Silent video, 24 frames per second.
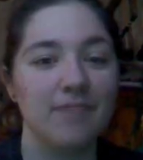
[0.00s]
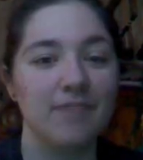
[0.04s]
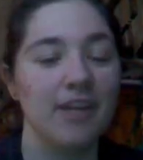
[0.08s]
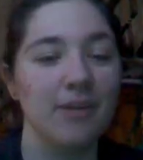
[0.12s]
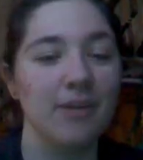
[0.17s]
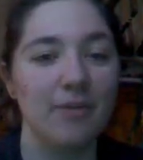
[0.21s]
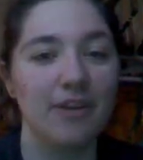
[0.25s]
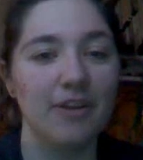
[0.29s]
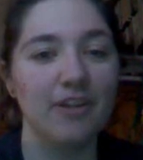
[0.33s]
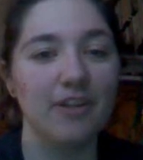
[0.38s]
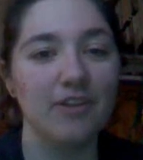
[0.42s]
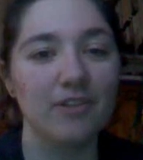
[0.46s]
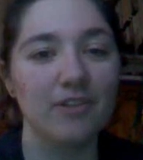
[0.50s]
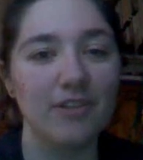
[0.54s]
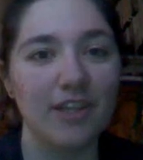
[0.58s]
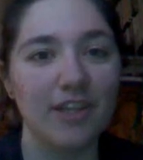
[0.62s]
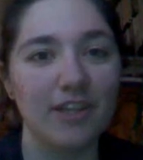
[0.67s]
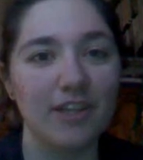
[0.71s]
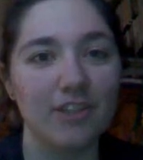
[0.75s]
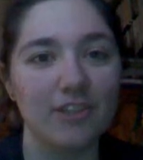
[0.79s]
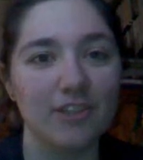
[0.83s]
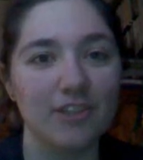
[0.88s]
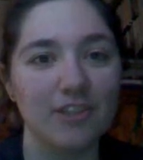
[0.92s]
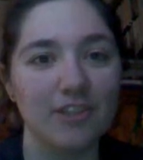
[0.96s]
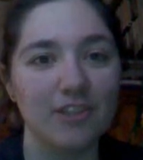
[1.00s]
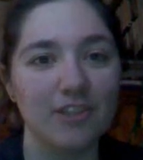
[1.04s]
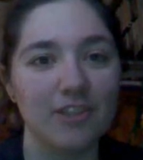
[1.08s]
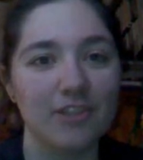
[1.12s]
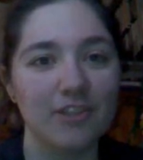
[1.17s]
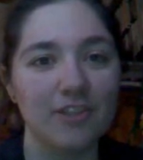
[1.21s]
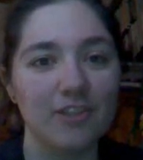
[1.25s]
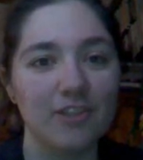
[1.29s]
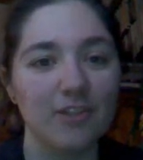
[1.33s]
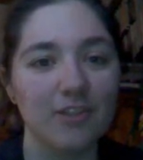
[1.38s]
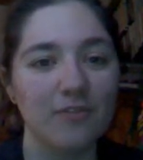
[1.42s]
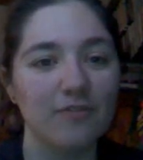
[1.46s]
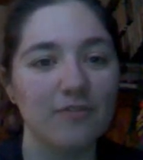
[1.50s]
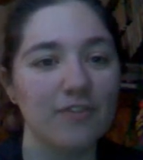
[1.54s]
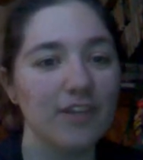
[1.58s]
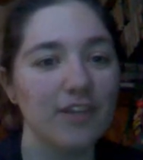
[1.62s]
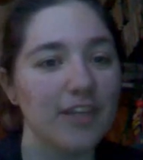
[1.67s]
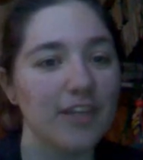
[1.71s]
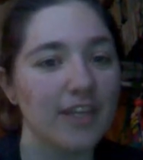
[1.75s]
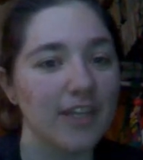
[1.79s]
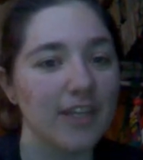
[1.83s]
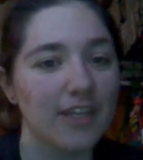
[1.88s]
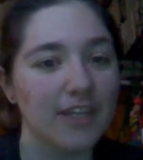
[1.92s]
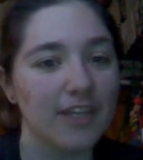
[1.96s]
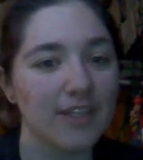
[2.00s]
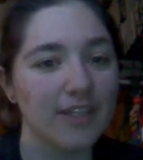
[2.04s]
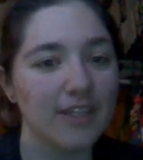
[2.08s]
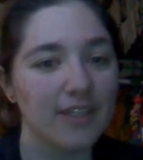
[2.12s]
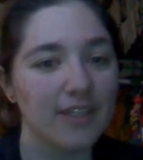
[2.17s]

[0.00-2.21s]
Anyway, your letters. Don't forget.